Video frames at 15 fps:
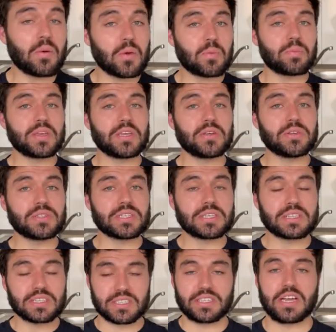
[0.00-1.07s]
will be
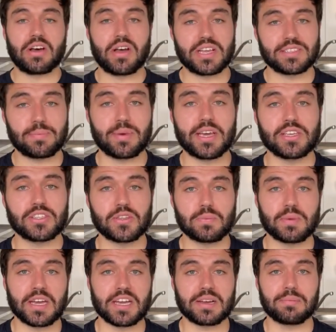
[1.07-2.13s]
using this now as a base to
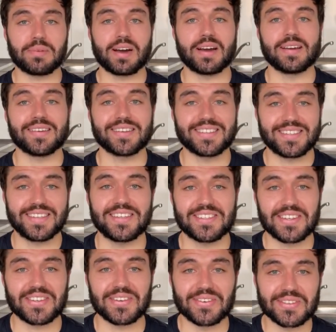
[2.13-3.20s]
make my
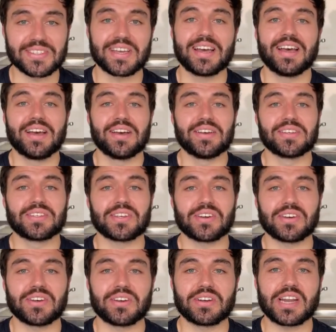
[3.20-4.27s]
Caesar sauce.
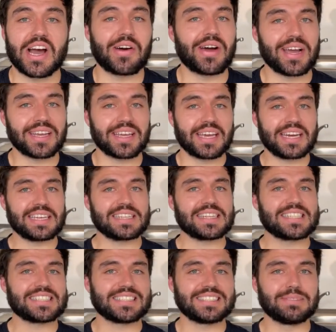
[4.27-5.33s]
So now I get
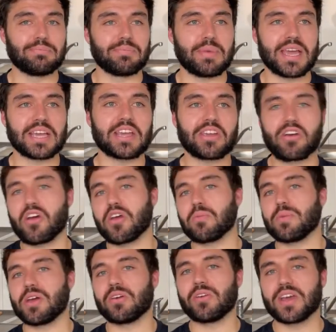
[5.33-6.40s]
it, making your own
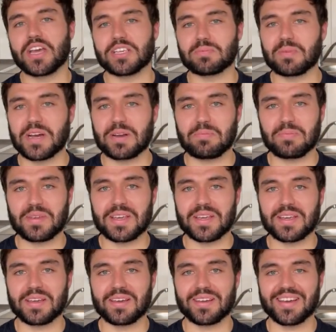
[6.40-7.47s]
mayonnaise might
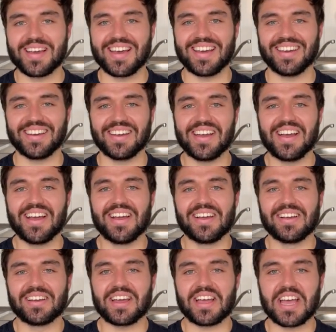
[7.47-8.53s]
be
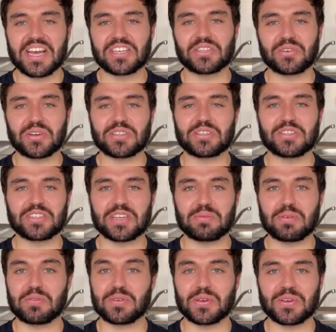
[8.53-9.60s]
extra to
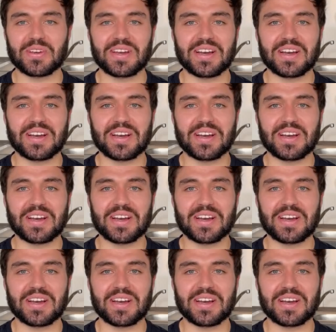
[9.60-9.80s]
some of you.